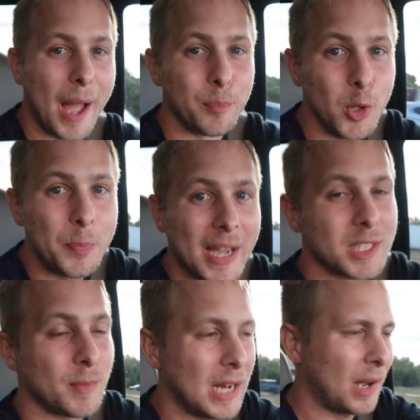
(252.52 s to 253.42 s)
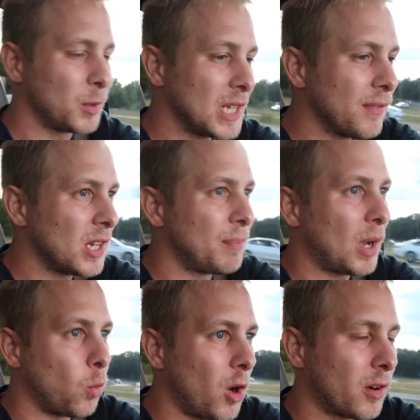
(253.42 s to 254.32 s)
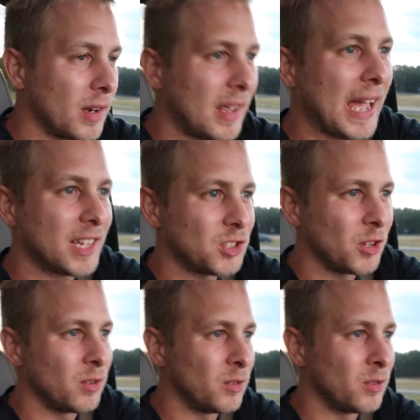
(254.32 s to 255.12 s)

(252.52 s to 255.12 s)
I blew past him, and I was even in my water and gas.